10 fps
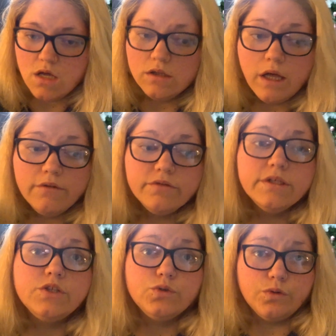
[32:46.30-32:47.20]

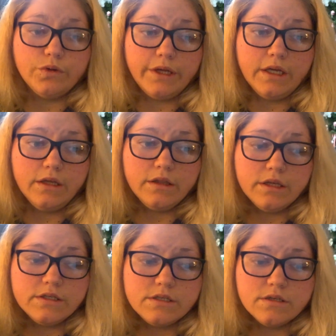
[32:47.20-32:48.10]
lovely Julie,
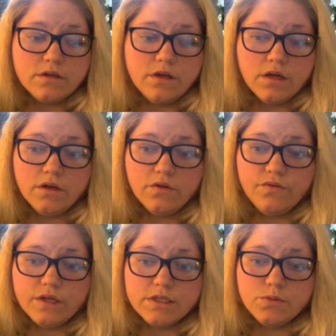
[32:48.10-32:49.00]
this none of
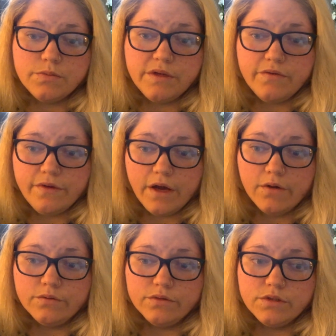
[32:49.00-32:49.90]
this would be
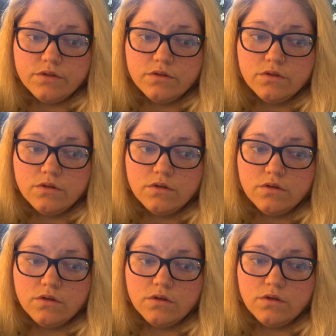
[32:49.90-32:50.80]
found
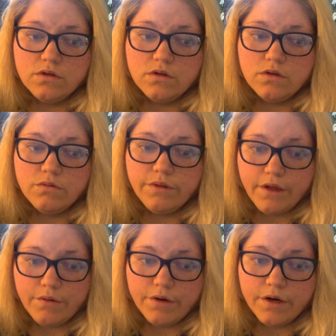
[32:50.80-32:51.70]

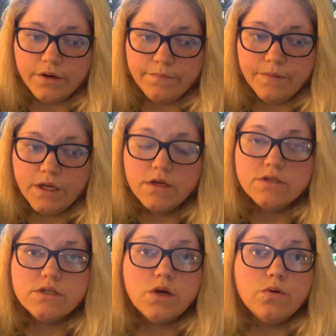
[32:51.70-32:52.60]
without her.
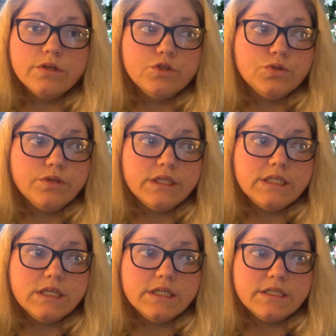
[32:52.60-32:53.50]
So in June
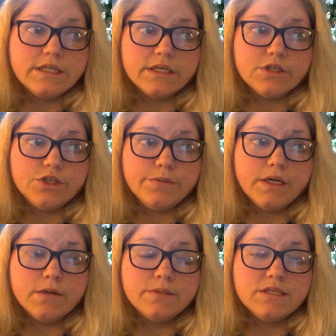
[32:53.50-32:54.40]
1986, she
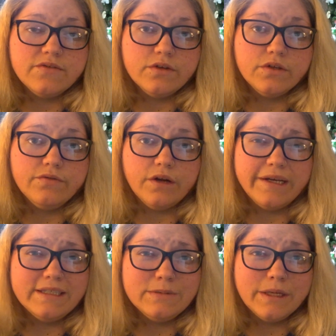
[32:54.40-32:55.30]
becomes severely
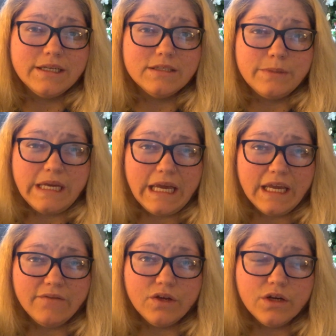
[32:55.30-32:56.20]
frightened by his
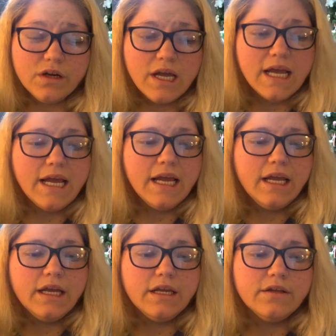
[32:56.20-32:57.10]
behavior
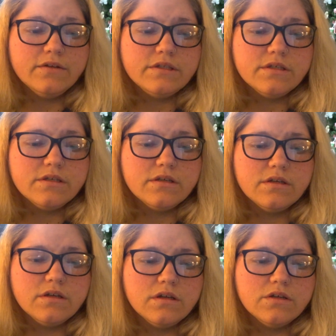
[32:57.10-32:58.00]
and
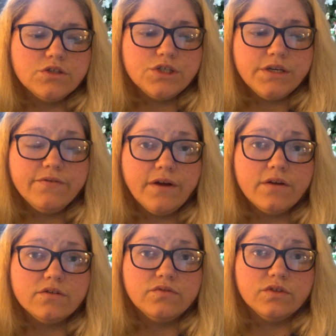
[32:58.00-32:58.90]
she
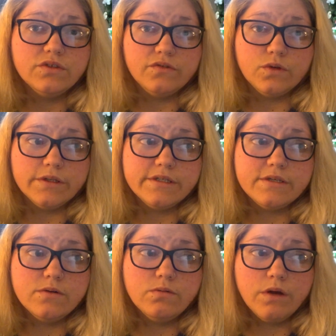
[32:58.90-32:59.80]
files for a
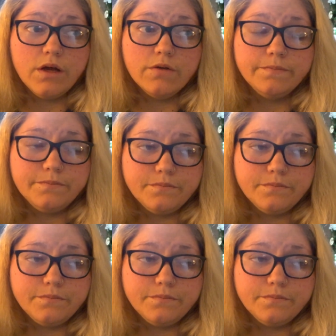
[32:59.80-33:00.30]
divorce. Well,